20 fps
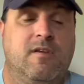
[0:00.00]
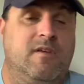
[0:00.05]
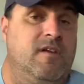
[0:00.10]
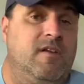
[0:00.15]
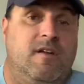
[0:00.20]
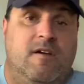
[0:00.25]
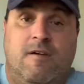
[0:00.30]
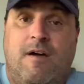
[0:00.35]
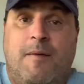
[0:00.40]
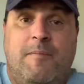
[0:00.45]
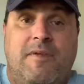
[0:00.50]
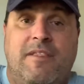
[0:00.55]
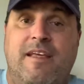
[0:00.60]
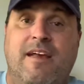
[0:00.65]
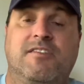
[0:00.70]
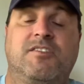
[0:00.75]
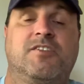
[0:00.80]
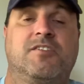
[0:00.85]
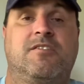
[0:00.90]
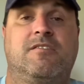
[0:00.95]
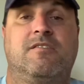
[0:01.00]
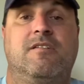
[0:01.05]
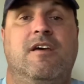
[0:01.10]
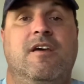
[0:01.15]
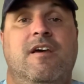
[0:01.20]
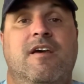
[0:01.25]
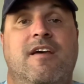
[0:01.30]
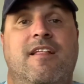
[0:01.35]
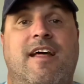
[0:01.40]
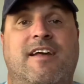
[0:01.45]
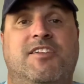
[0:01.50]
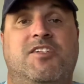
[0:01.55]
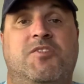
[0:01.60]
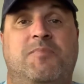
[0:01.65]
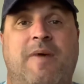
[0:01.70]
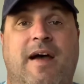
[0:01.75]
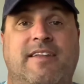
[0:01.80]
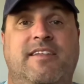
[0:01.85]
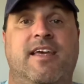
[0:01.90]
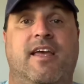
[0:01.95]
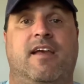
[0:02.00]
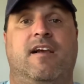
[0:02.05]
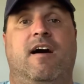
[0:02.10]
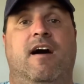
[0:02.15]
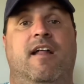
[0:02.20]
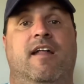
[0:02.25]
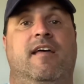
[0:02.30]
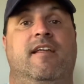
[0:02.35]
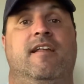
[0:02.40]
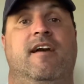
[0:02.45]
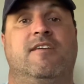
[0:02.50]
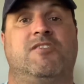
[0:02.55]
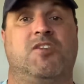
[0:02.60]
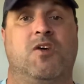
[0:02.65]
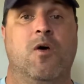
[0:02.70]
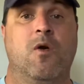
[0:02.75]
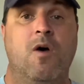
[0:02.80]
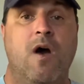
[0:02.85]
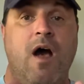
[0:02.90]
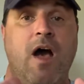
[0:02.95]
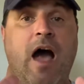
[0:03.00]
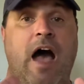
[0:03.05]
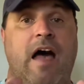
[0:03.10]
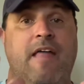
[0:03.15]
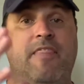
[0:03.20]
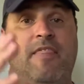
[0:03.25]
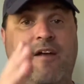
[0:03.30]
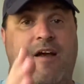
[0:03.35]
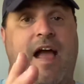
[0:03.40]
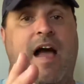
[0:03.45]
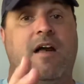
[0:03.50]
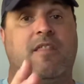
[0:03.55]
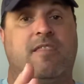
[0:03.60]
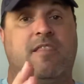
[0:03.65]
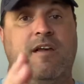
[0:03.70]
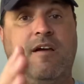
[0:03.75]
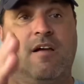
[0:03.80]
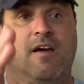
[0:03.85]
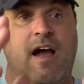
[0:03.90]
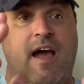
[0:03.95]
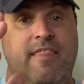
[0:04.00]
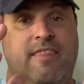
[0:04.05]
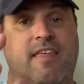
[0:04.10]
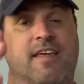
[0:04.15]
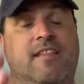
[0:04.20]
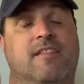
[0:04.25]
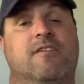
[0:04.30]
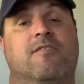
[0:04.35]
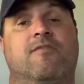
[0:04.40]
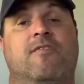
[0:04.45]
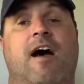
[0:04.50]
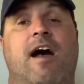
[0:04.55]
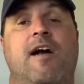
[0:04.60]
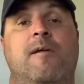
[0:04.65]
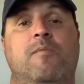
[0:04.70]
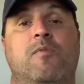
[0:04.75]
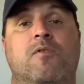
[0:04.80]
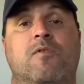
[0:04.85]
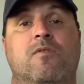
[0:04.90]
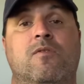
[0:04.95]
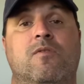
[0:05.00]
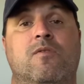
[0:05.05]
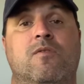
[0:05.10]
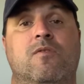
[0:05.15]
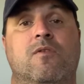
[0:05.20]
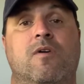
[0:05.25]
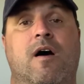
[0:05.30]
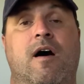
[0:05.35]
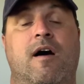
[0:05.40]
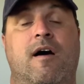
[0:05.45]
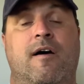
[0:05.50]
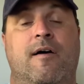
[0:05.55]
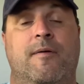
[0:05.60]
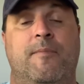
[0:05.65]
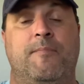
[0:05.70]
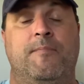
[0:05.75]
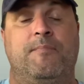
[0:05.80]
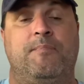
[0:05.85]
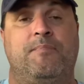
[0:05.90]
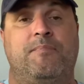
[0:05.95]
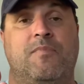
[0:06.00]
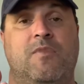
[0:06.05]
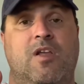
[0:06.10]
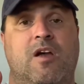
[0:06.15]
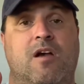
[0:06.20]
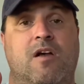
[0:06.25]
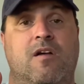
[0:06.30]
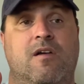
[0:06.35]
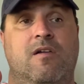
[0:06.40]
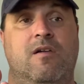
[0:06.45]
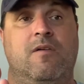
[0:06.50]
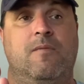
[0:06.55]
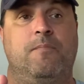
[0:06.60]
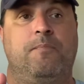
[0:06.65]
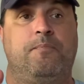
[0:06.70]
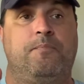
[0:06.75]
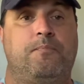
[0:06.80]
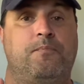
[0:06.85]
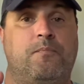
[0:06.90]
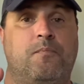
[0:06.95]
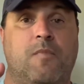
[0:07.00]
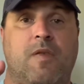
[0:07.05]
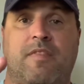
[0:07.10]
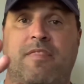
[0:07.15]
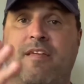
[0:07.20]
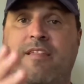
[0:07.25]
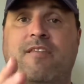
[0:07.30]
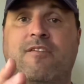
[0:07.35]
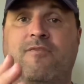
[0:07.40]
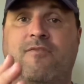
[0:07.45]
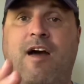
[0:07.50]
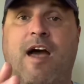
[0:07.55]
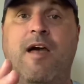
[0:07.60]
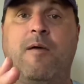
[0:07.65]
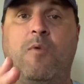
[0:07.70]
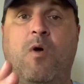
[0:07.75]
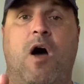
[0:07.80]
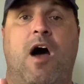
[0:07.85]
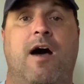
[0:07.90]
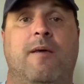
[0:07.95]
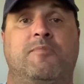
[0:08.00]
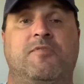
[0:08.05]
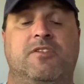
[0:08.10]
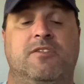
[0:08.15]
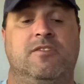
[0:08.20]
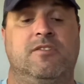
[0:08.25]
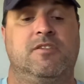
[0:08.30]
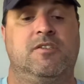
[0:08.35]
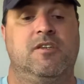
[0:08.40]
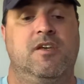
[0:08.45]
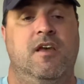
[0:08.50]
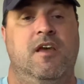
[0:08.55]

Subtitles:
You know, I mean, that's just my take on it. So they're out there. I think they're viable. I think they're viable options.